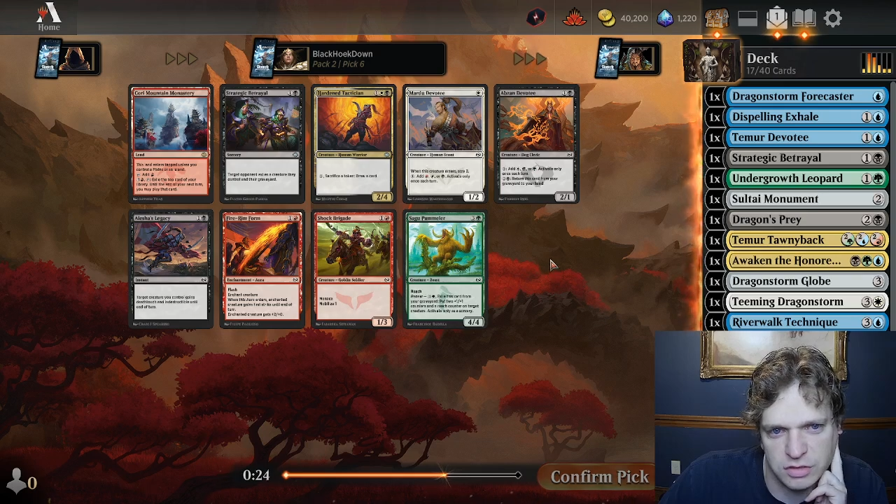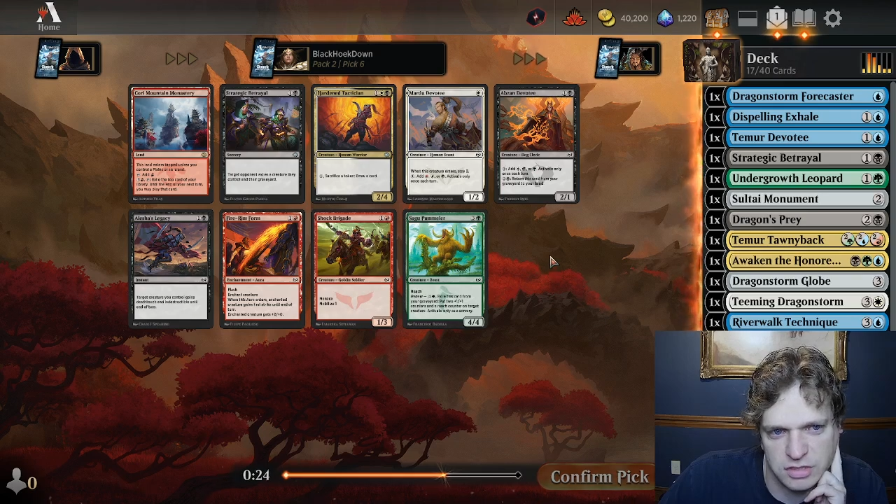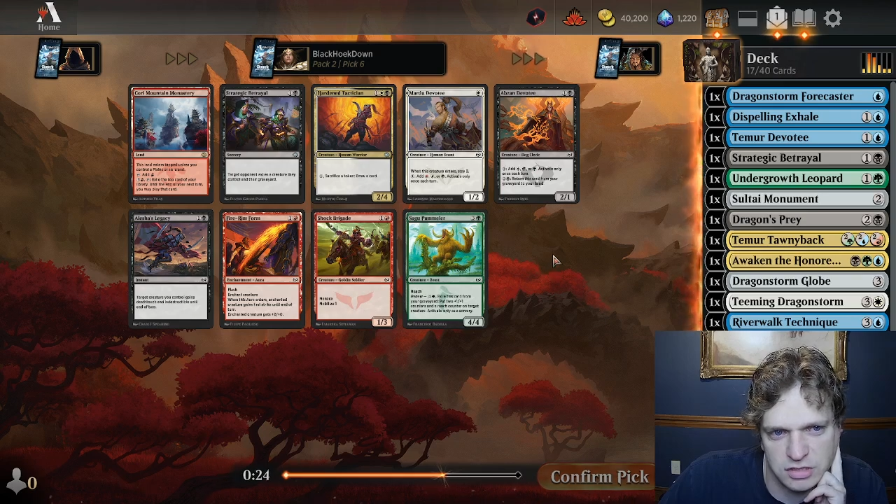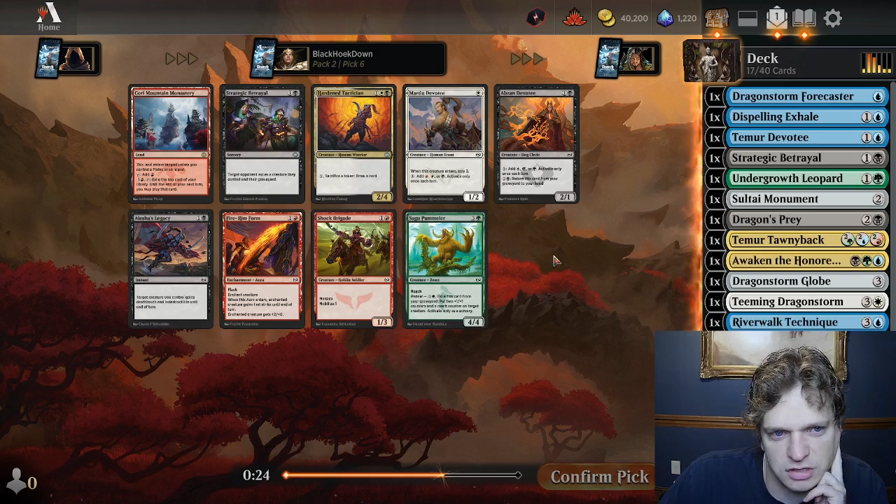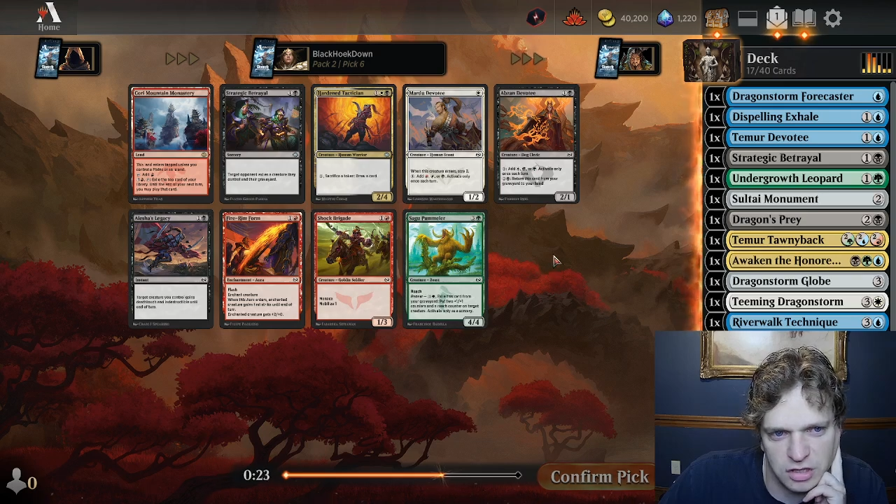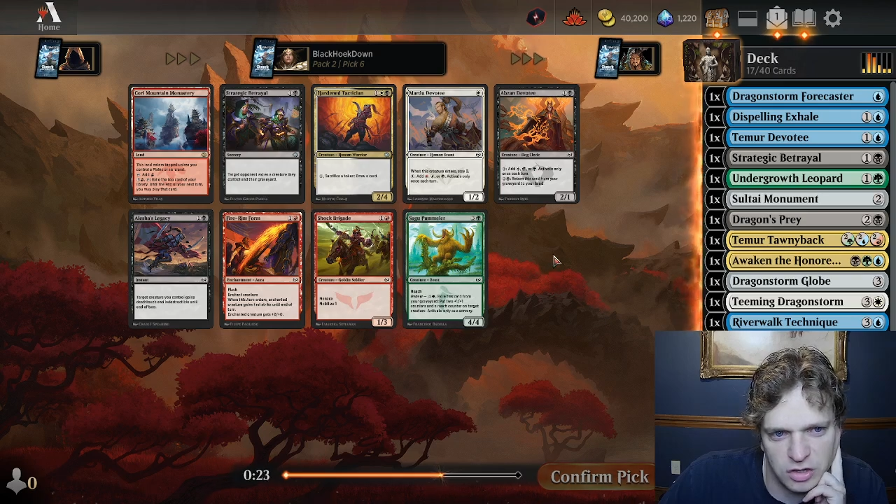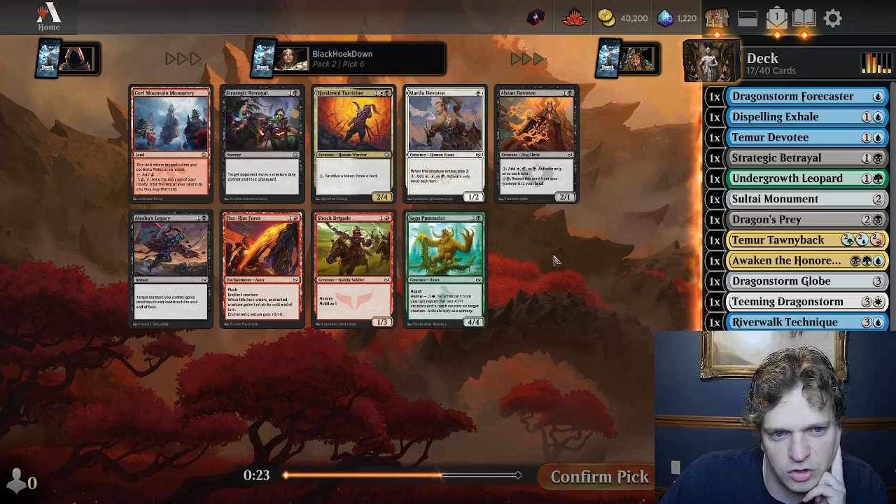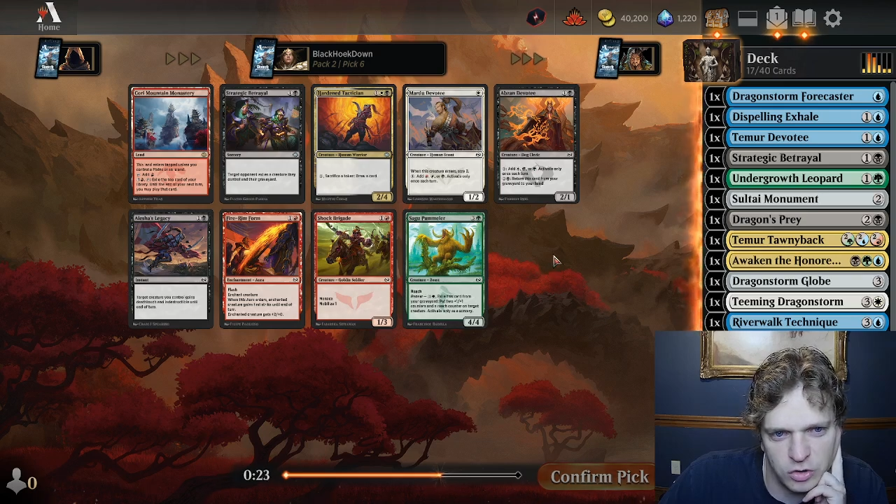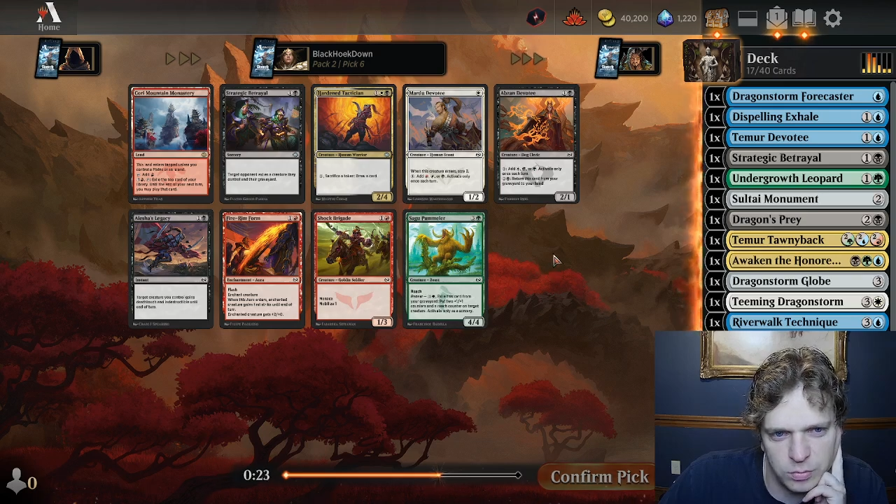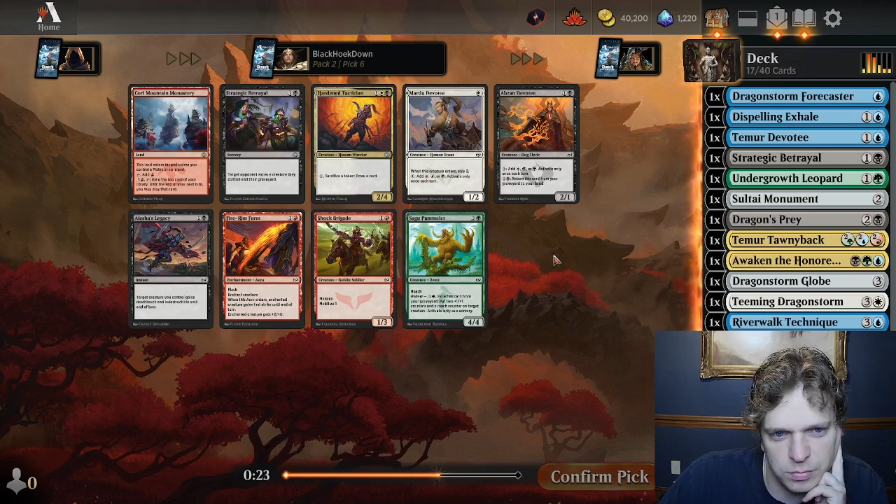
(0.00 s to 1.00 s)

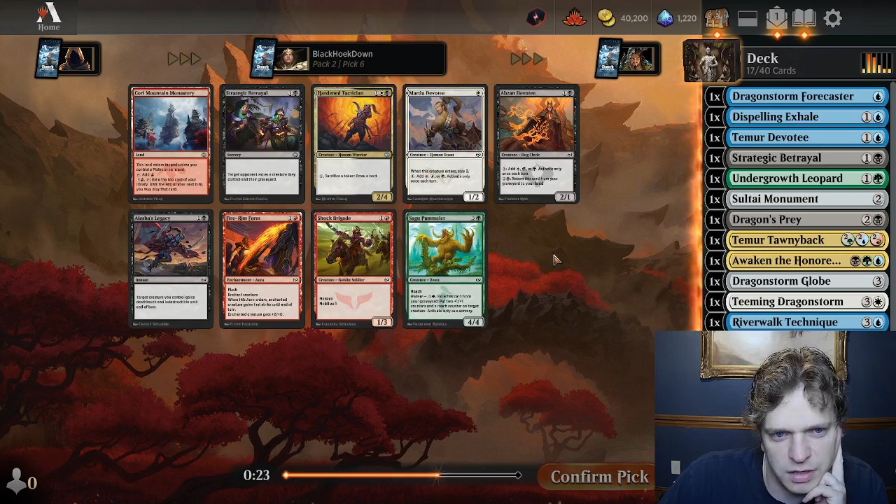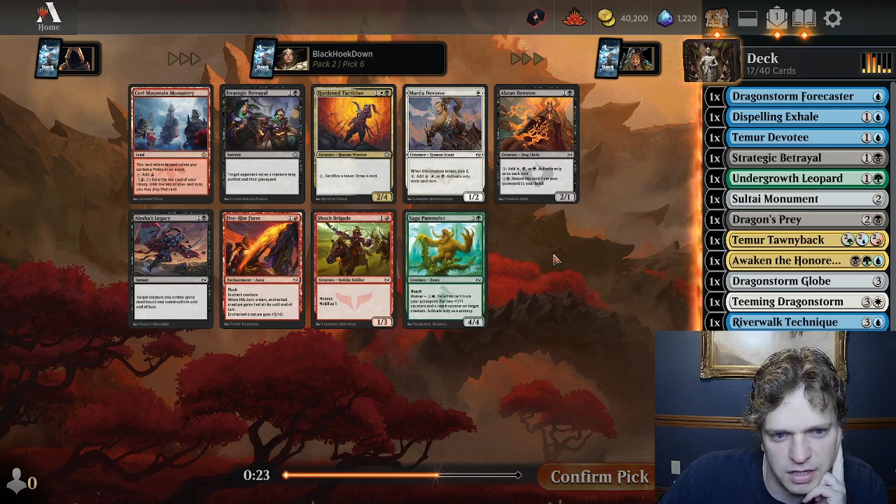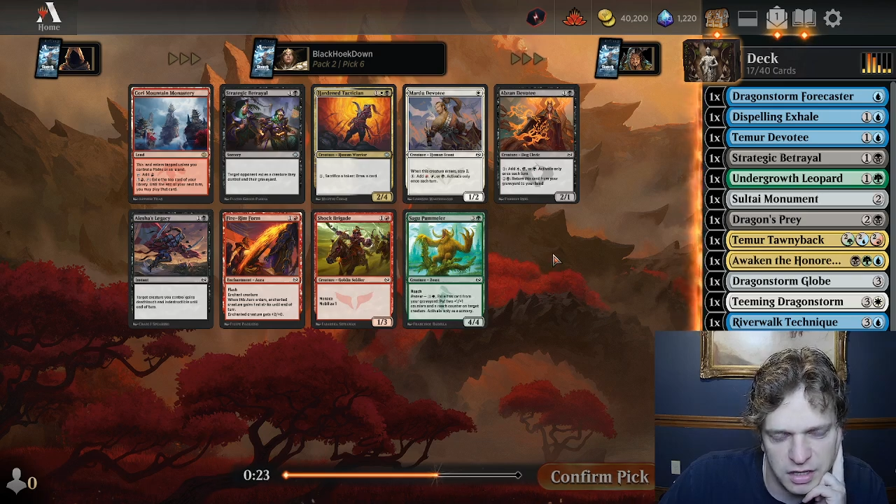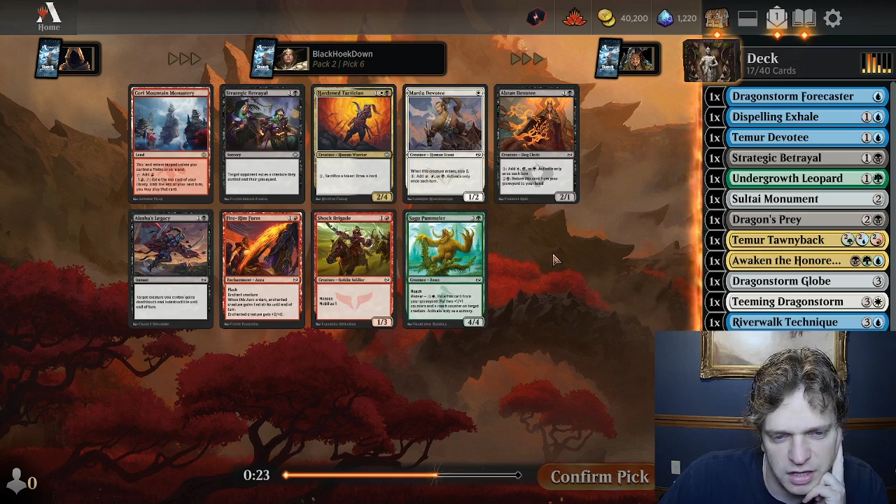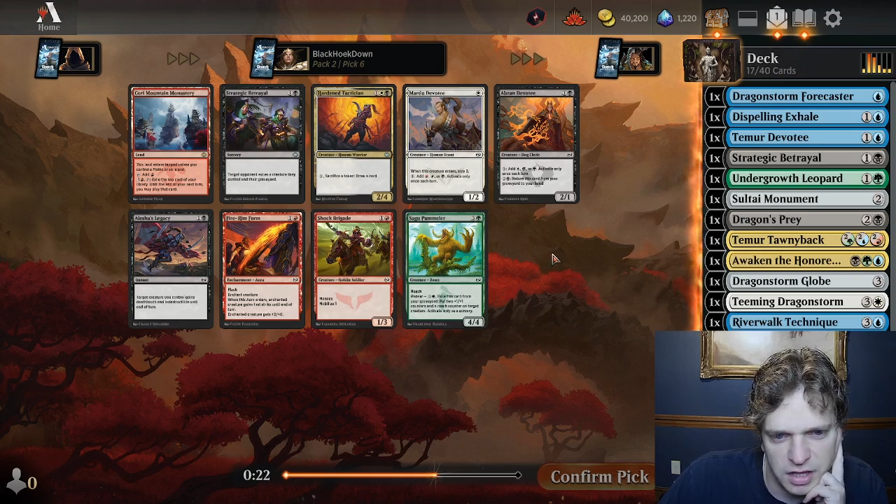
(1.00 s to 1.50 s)
slow, but